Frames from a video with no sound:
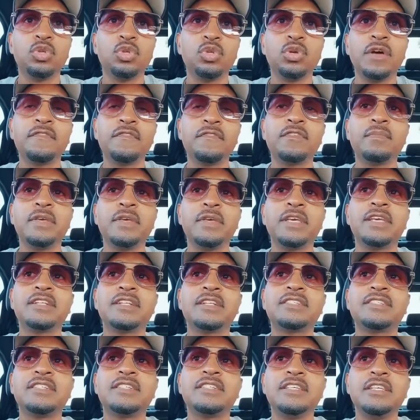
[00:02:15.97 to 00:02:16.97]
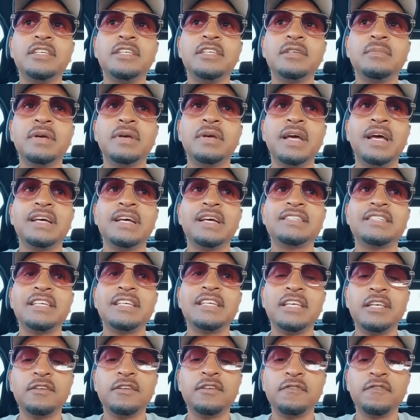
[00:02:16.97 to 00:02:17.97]
You have to make it seem as
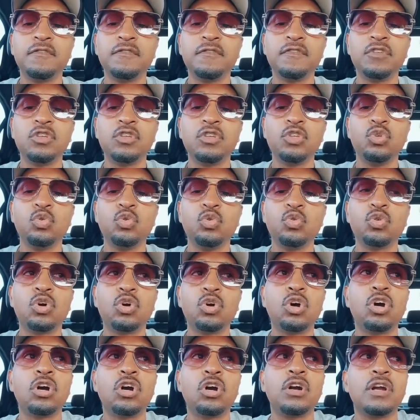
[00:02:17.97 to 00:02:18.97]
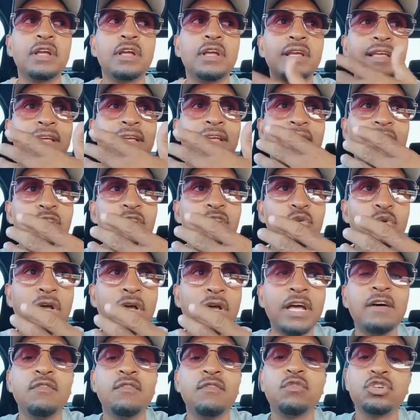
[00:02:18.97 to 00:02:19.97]
if you are you
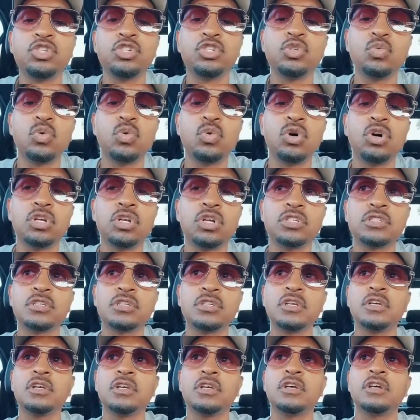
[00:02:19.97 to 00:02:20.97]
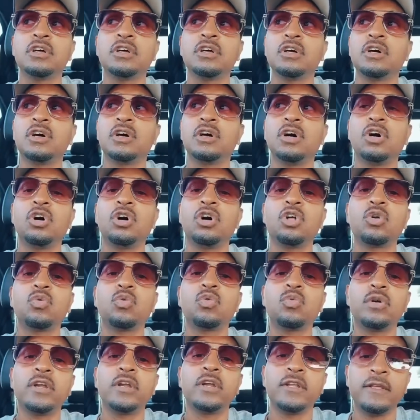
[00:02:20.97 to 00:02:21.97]
have what you want
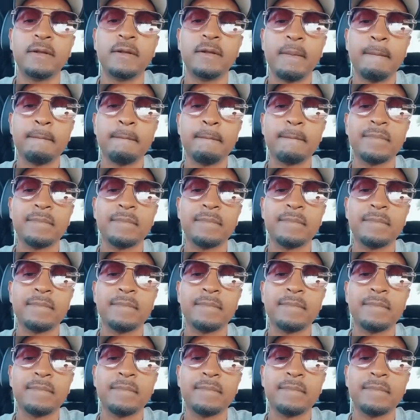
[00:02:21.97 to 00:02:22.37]
already.